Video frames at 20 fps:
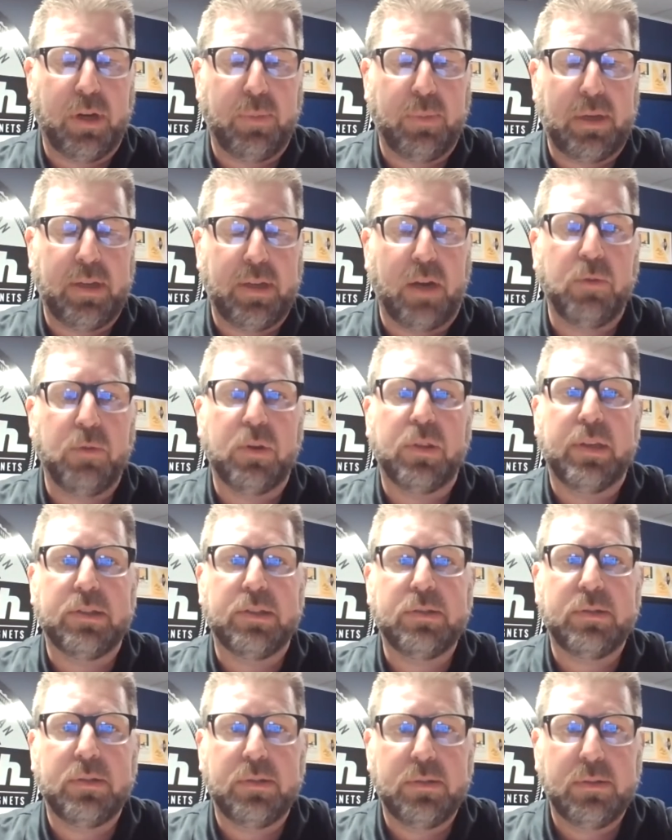going to be done with
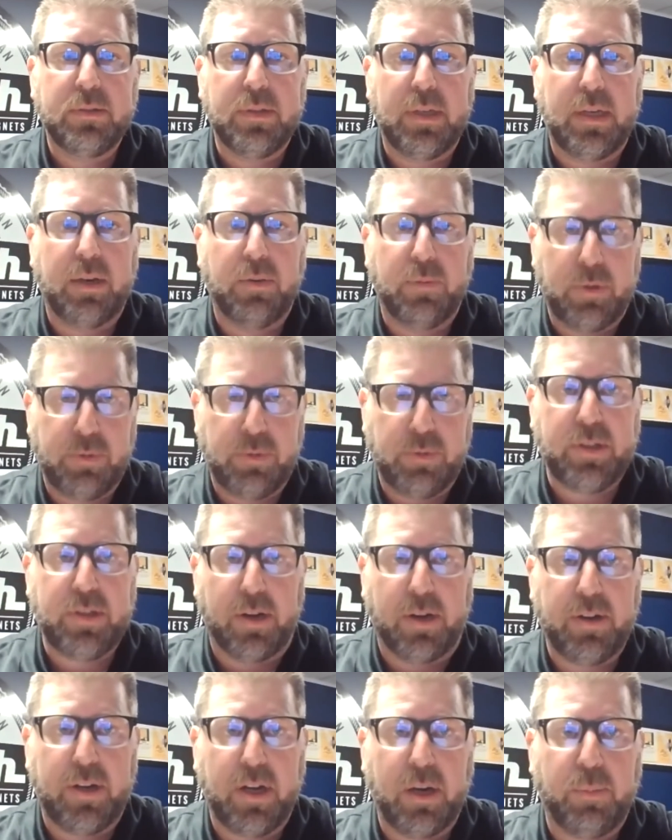this when we
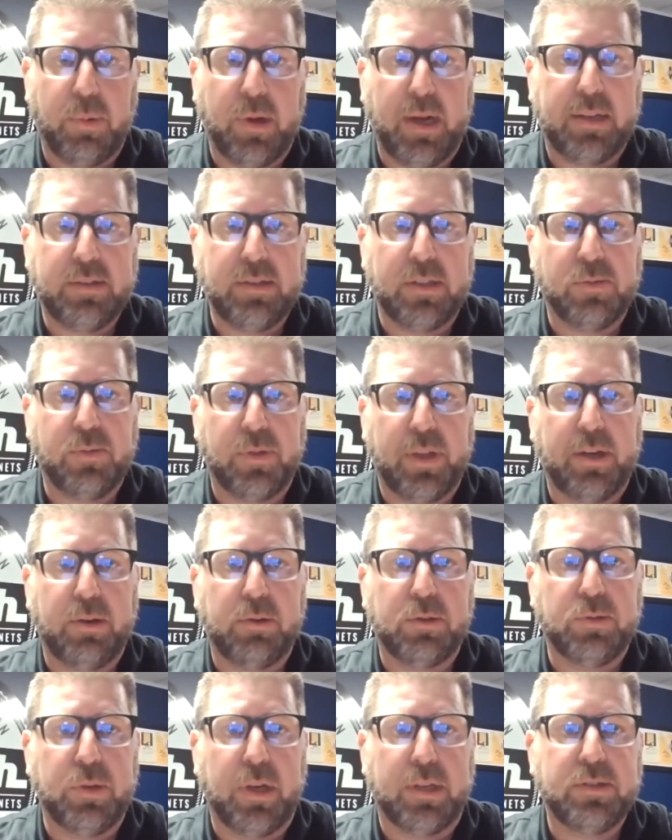started our process with
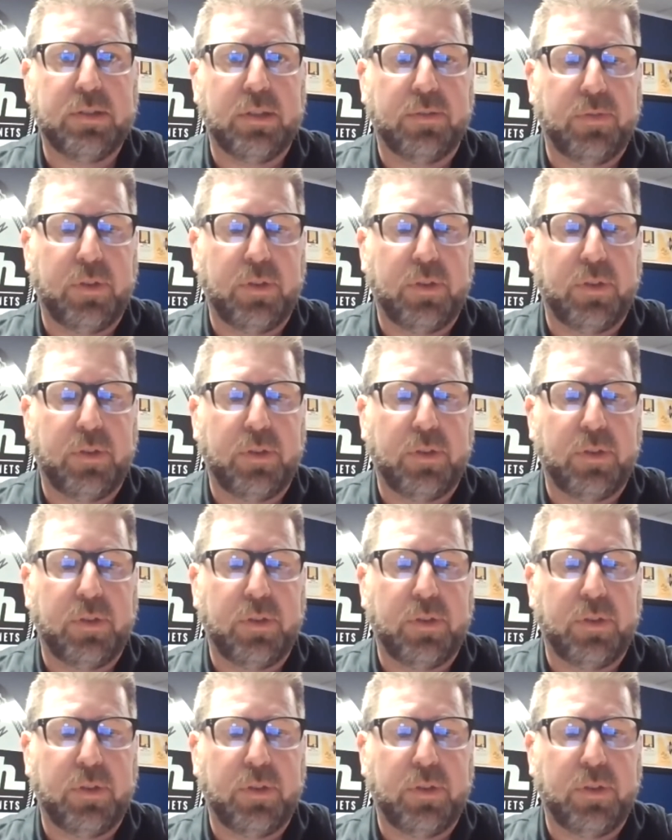AeroTrust.